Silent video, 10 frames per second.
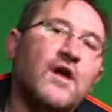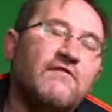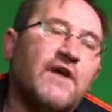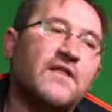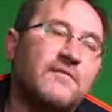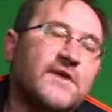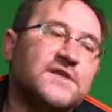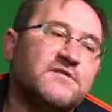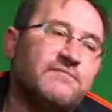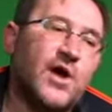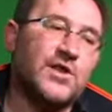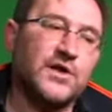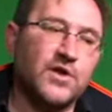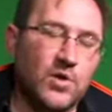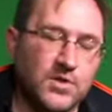via the means of
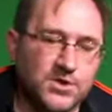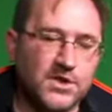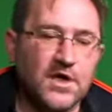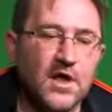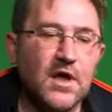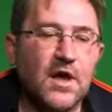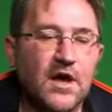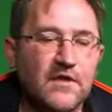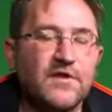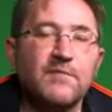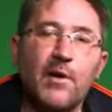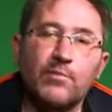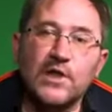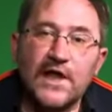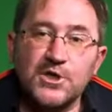biotechnology the
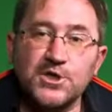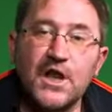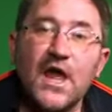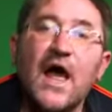population,